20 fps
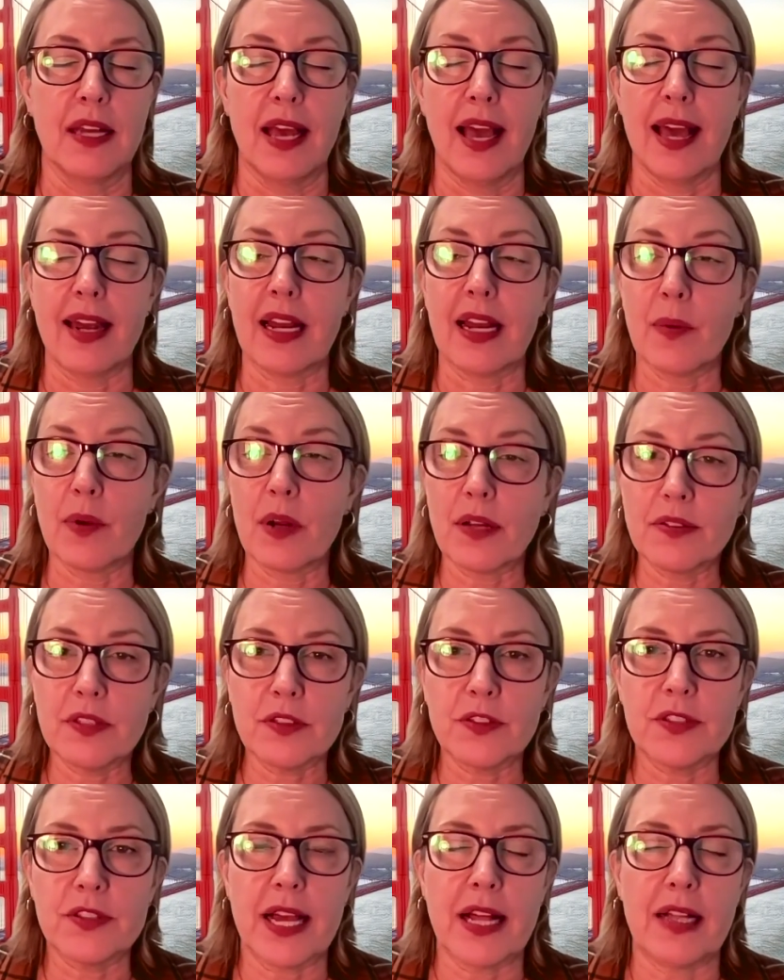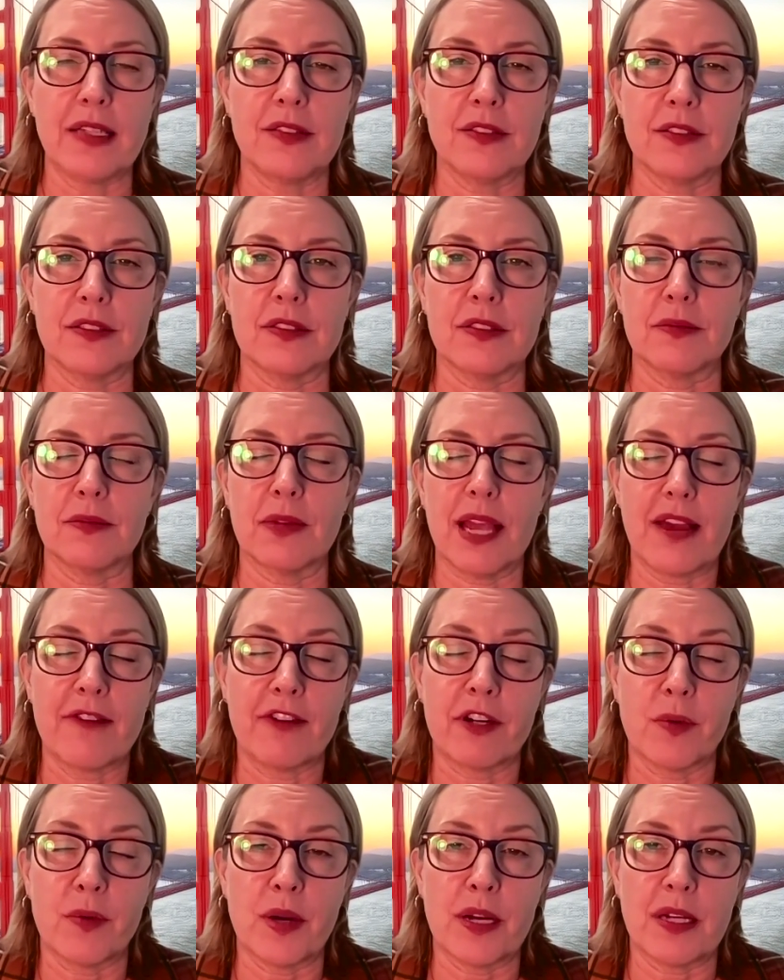And I would also challenge
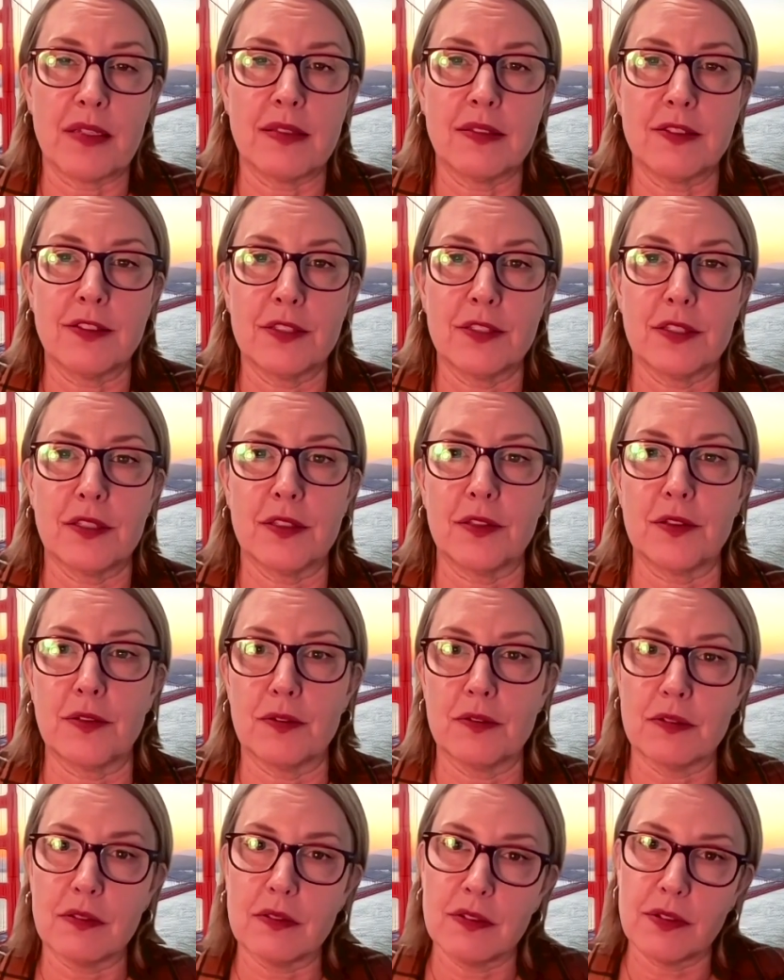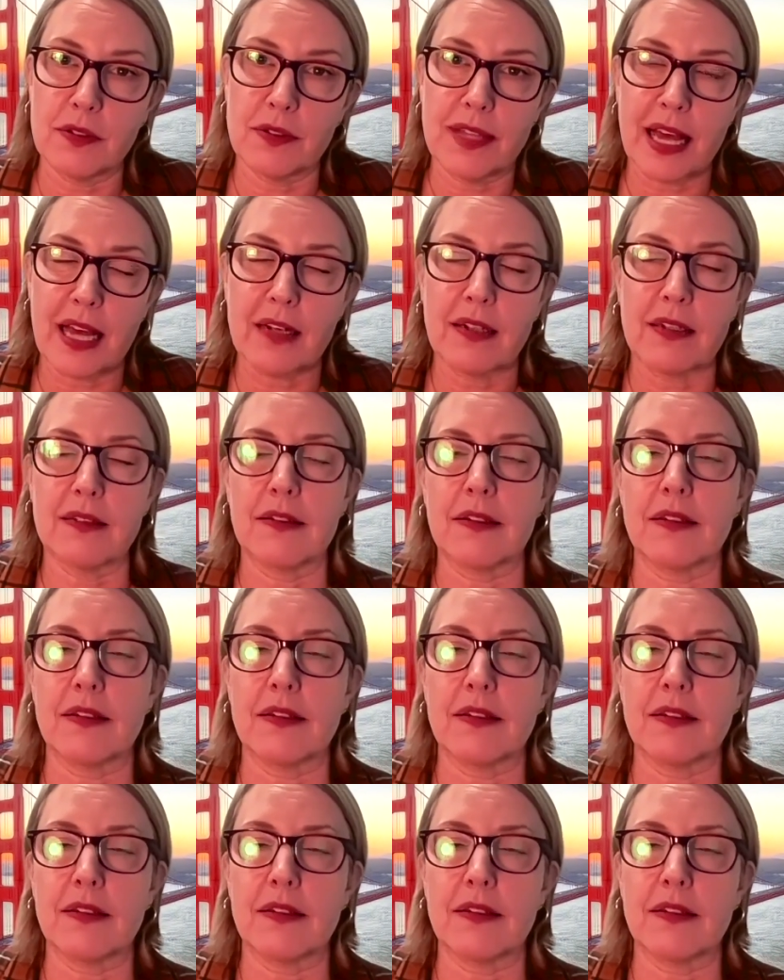everyone to do that